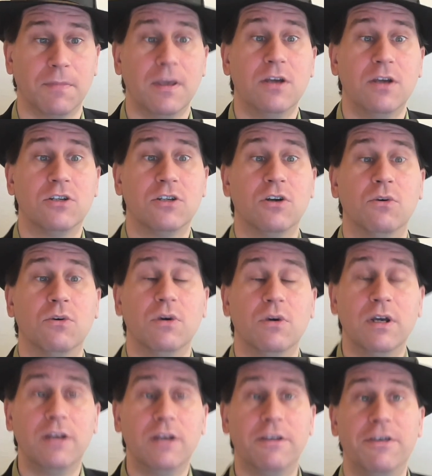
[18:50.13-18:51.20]
So
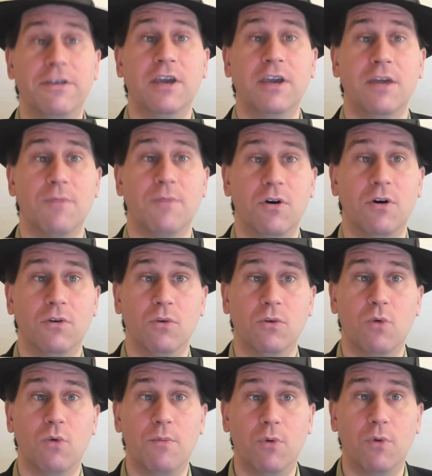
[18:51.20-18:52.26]
in the thinking mode,
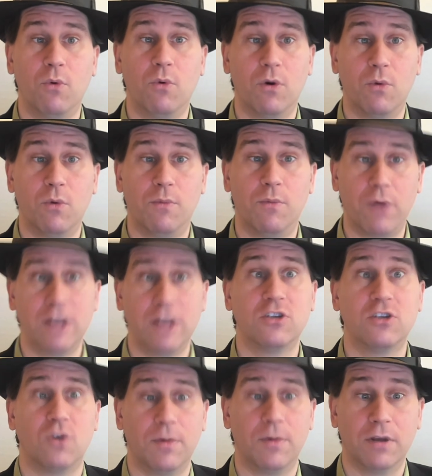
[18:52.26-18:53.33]
we're
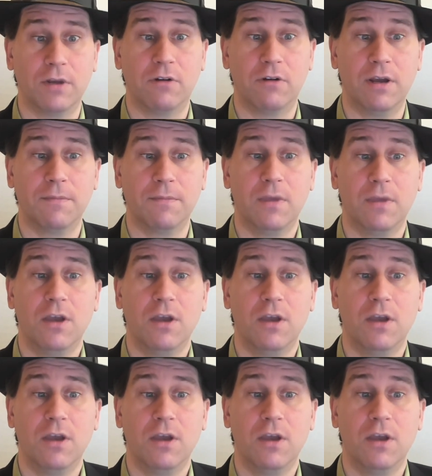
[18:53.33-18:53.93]
brainstorming, right?